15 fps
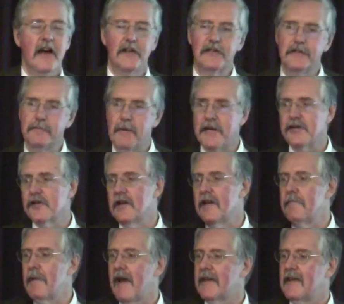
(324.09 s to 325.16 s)

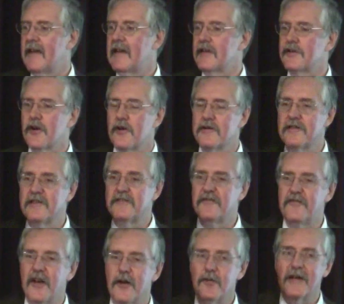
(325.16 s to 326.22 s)
especially magnetic charges
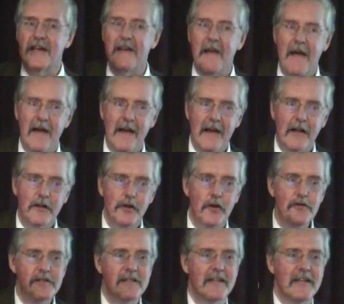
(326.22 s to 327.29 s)
very
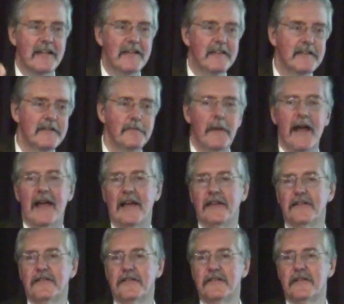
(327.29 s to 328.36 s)
closely
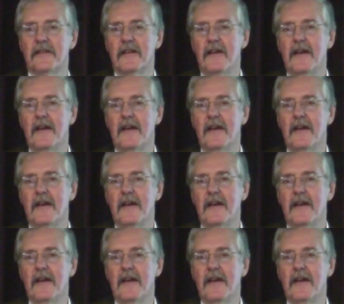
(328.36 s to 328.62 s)
spaced.